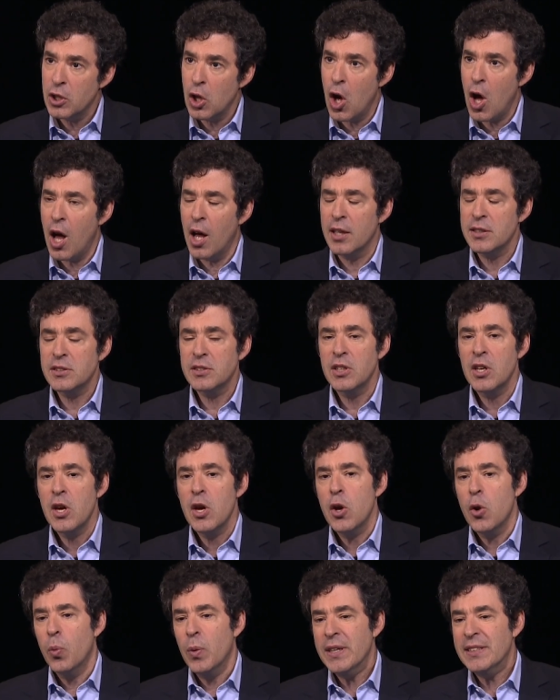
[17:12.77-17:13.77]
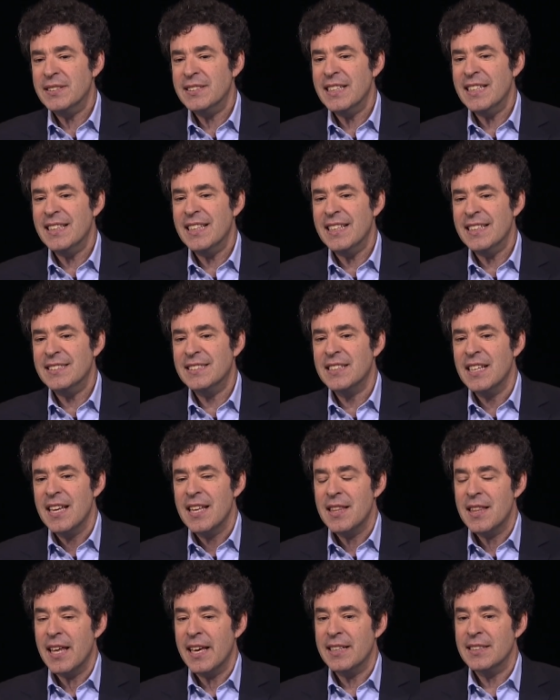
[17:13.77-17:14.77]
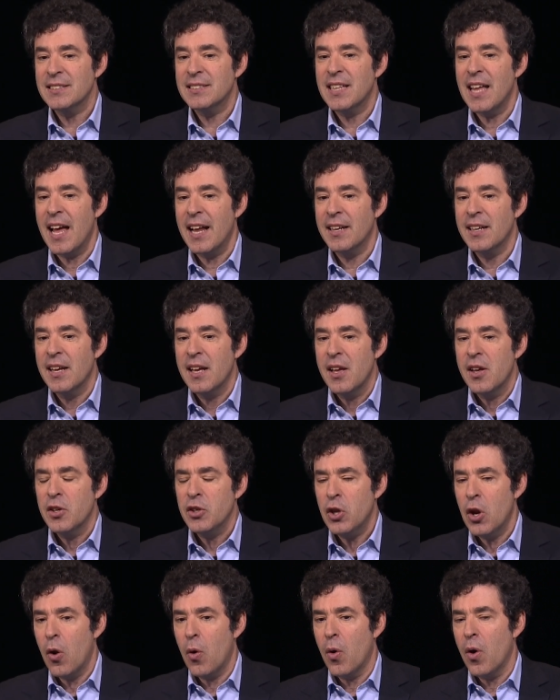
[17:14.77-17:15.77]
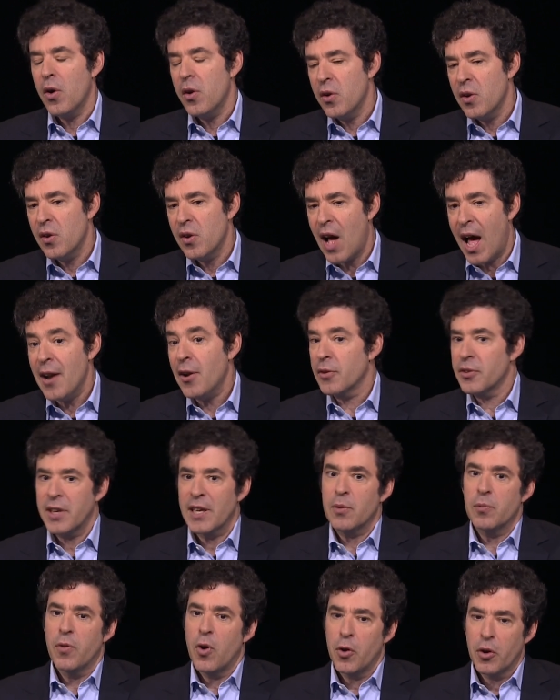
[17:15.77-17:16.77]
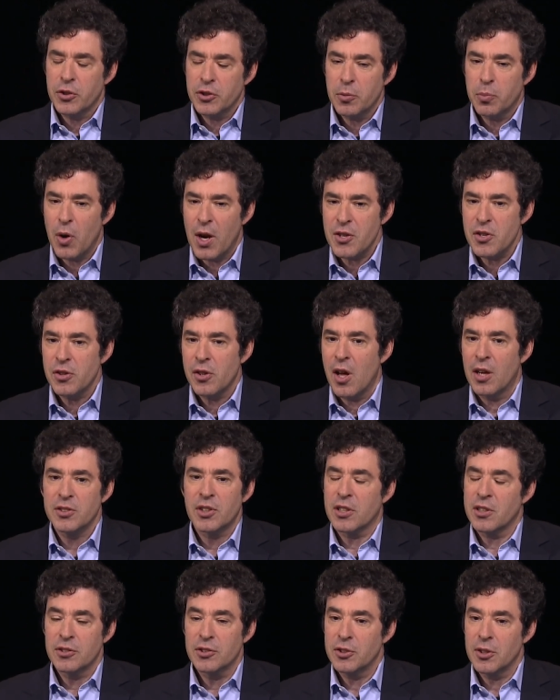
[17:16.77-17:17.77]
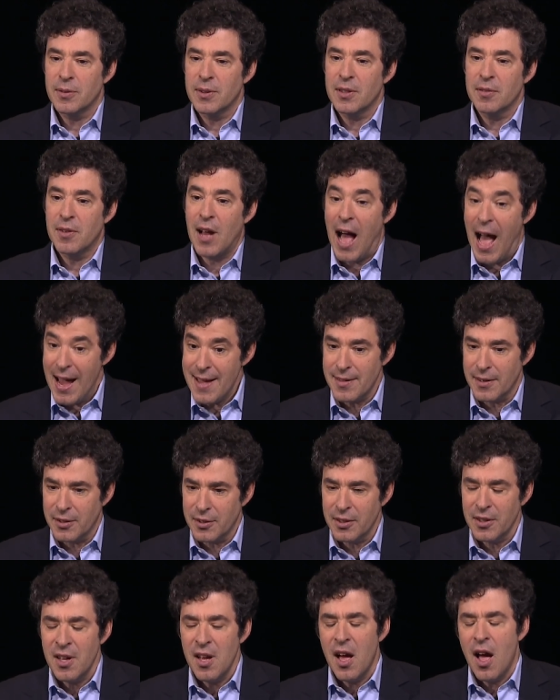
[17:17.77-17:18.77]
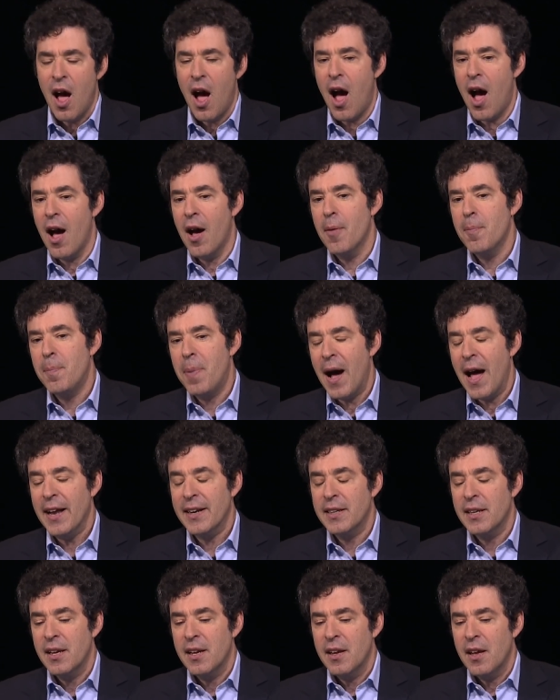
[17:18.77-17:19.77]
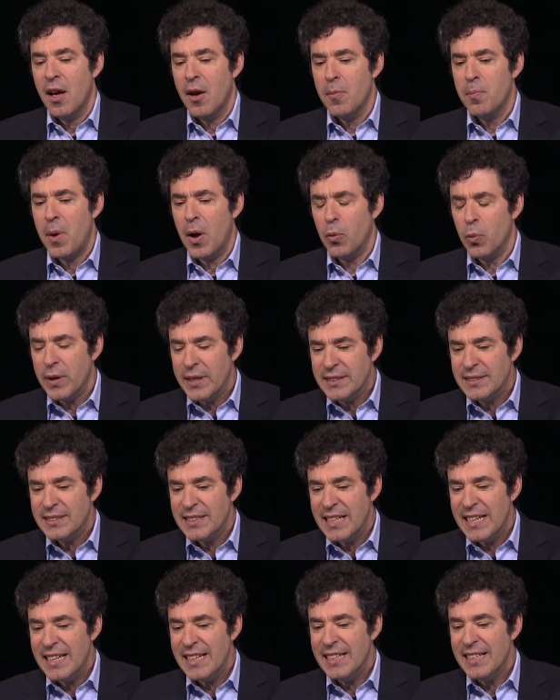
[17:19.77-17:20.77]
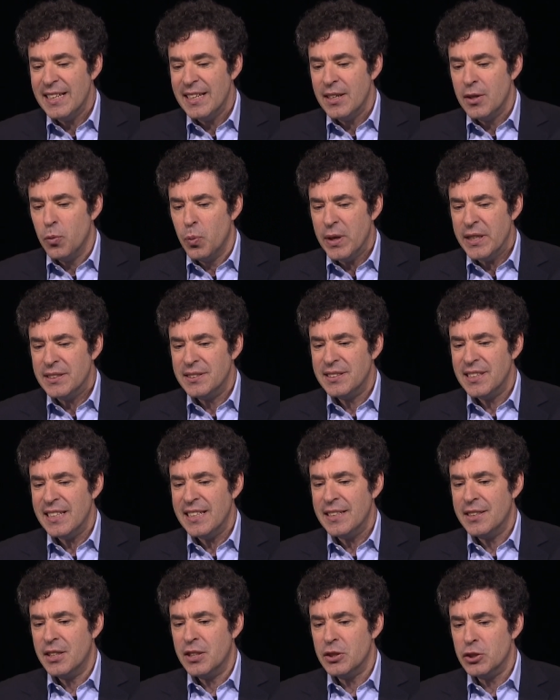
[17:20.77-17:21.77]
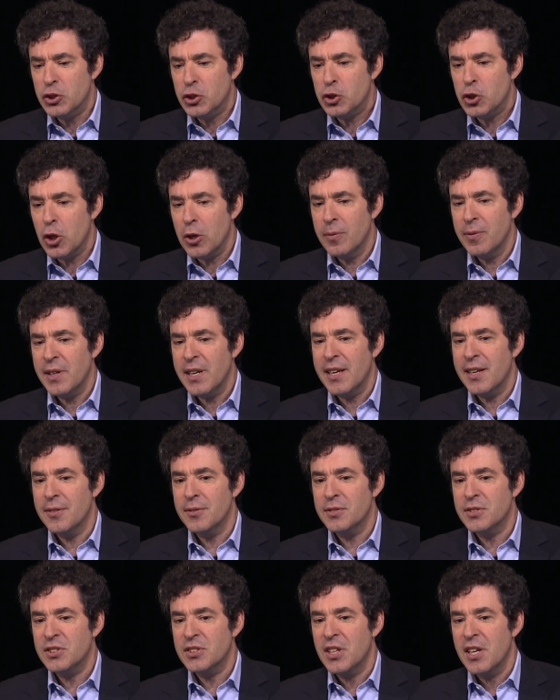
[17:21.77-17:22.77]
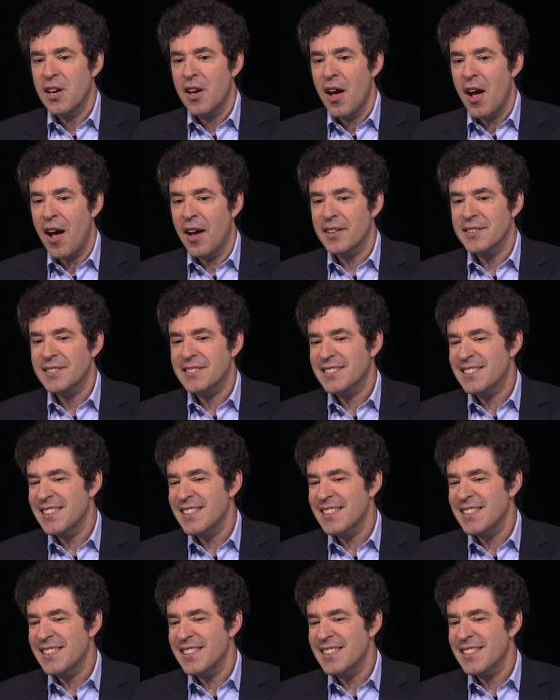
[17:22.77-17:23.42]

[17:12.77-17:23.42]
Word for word: laws, we see these things that, you know, I don't think voter suppression laws are conservative either. Uh, but but we see we see conservatives uh,